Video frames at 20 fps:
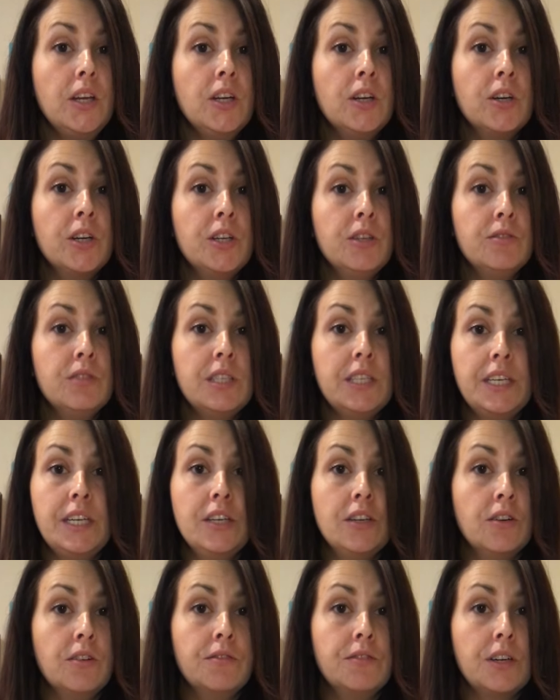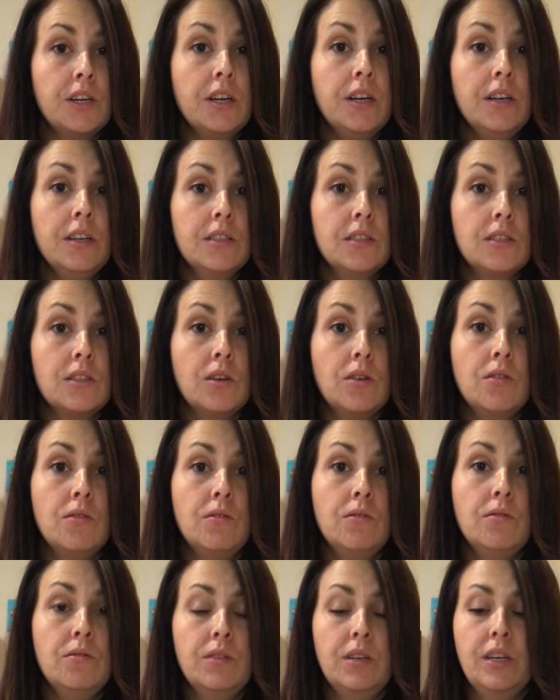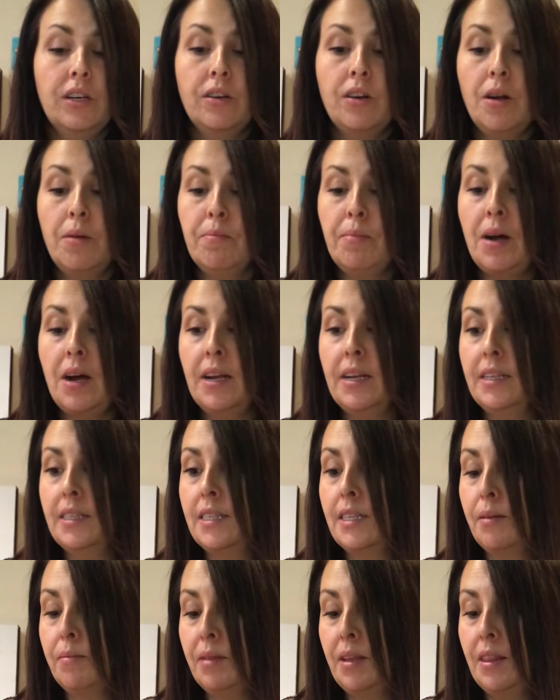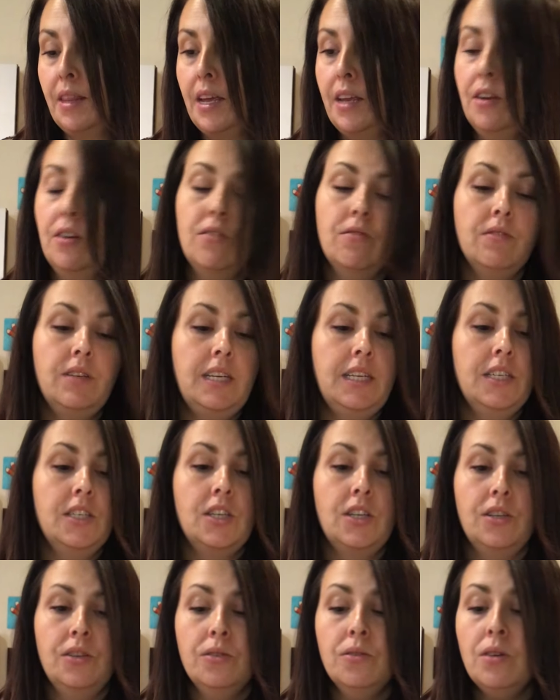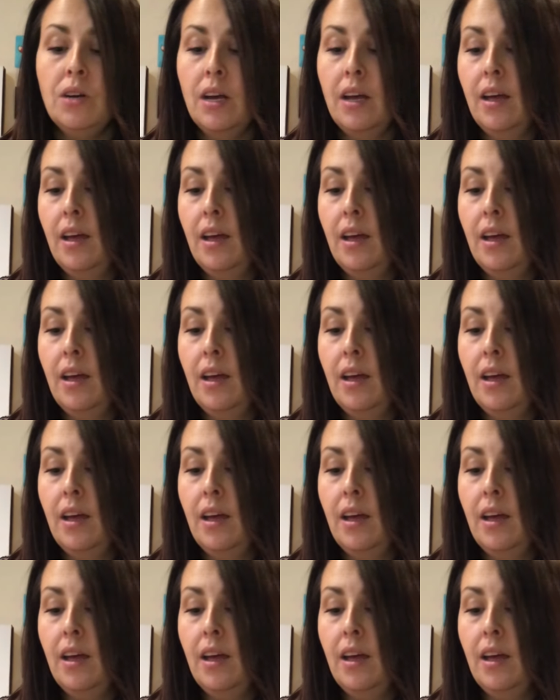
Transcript: you're using it over, so you're not buying something that you don't need to,